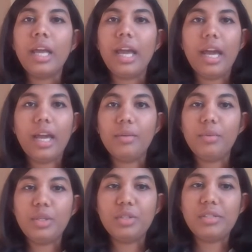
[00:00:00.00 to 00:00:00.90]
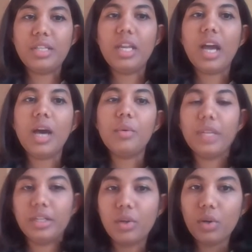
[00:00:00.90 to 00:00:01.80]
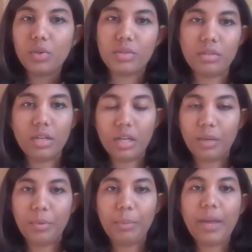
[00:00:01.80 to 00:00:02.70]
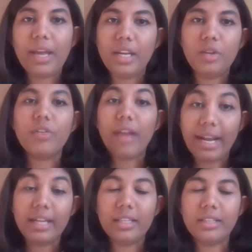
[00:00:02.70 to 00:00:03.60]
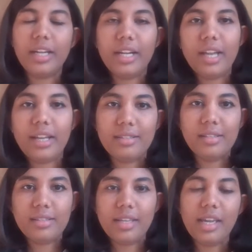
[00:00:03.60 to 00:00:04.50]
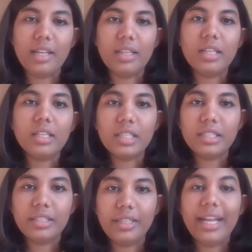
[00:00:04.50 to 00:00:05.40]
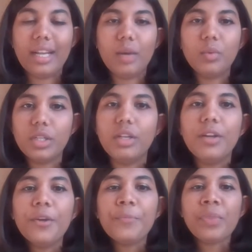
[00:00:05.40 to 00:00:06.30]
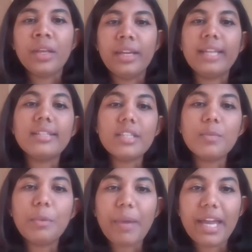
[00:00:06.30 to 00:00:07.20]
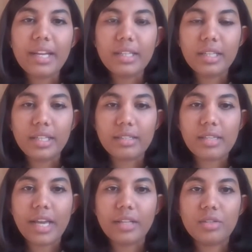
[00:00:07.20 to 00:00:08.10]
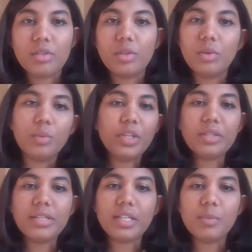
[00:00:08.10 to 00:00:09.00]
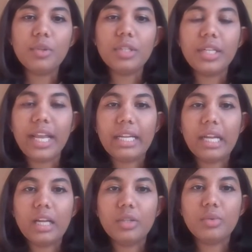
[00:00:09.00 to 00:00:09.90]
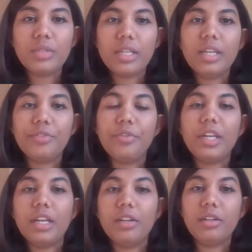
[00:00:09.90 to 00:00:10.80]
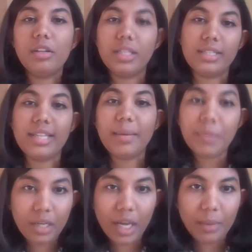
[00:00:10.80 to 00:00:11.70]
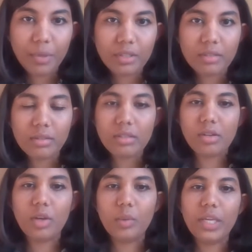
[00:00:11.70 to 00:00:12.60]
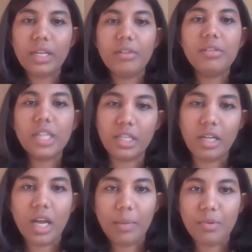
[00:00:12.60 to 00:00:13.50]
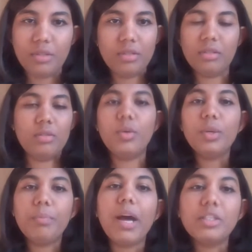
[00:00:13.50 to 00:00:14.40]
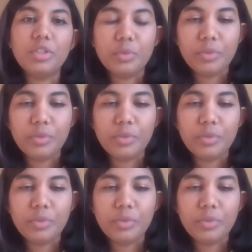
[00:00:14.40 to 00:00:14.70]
and we just see how it goes, preparing or wrangling the data, as they say in the data world. Next is preparing the insight. So we just explore the data to see if we can accept a hypothesis or we can reject a hypothesis. What path should